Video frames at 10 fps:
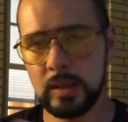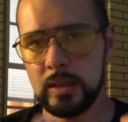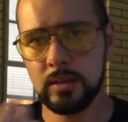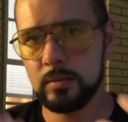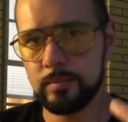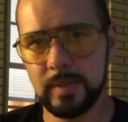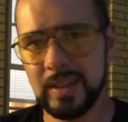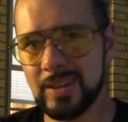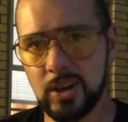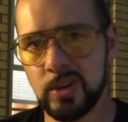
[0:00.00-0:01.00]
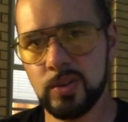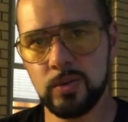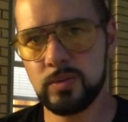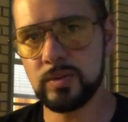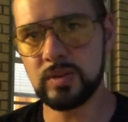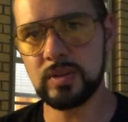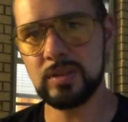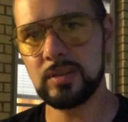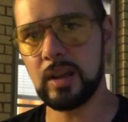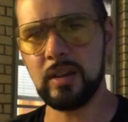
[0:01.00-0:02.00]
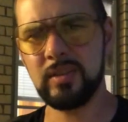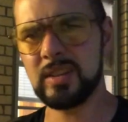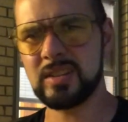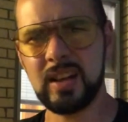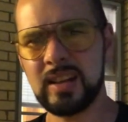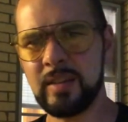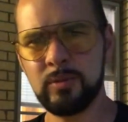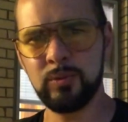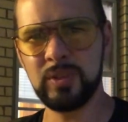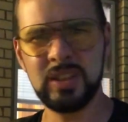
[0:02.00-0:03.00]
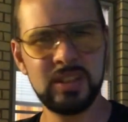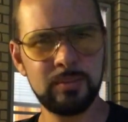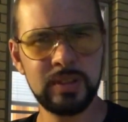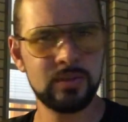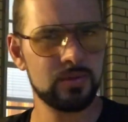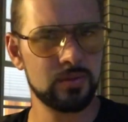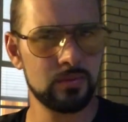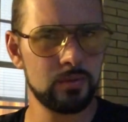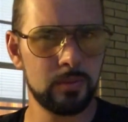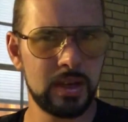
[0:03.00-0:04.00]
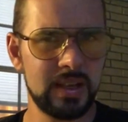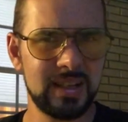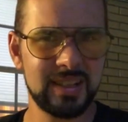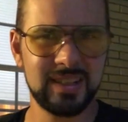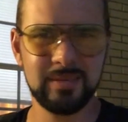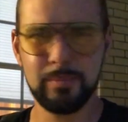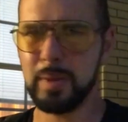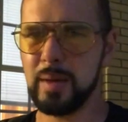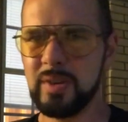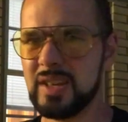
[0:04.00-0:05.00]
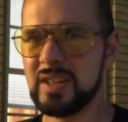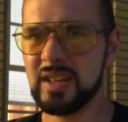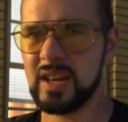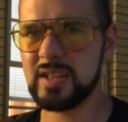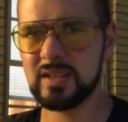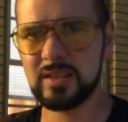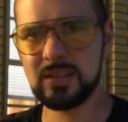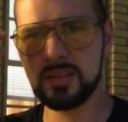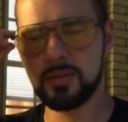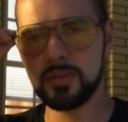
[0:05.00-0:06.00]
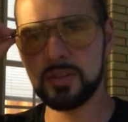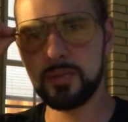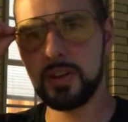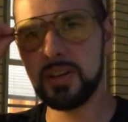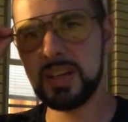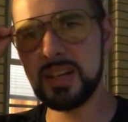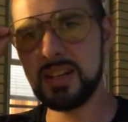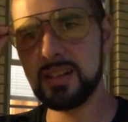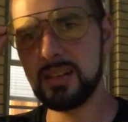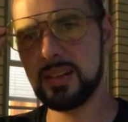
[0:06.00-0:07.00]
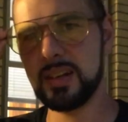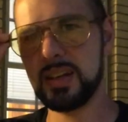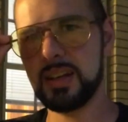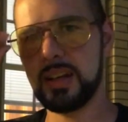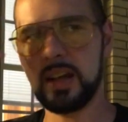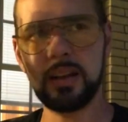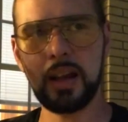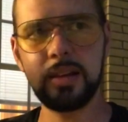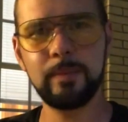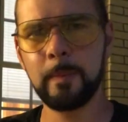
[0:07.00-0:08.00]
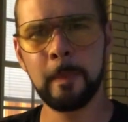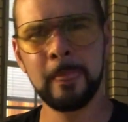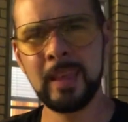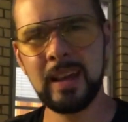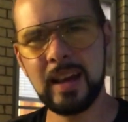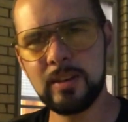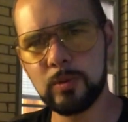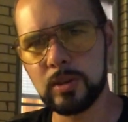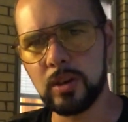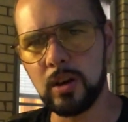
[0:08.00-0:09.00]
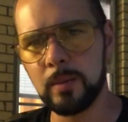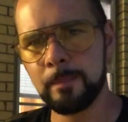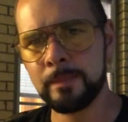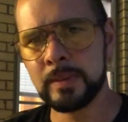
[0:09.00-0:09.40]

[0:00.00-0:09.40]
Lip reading: in the cartoons, I don't think Sonic ever really beats Robotnik. Maybe he does towards the very end. I don't recall.